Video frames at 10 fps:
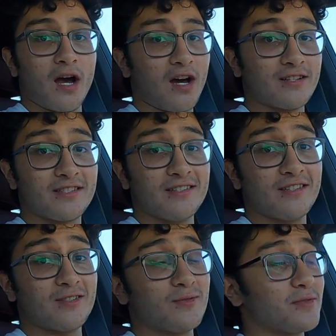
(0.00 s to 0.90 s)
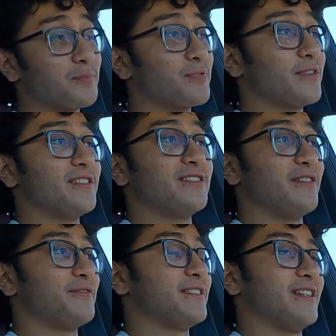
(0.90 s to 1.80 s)
Honestly, this was a pretty
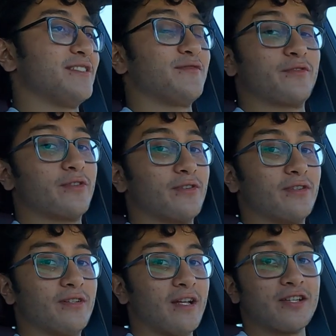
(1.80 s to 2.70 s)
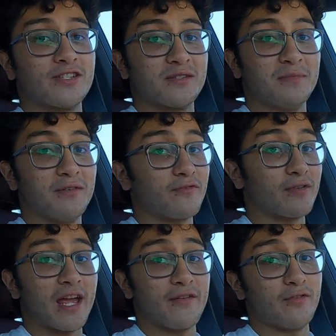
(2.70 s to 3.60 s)
tough test for not just me,
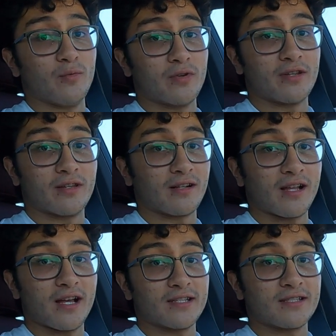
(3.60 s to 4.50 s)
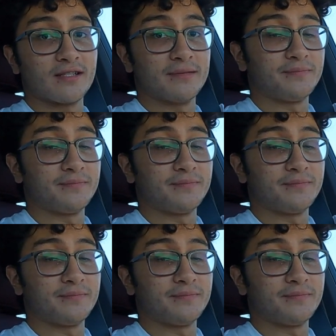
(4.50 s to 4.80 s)
for everyone in the class.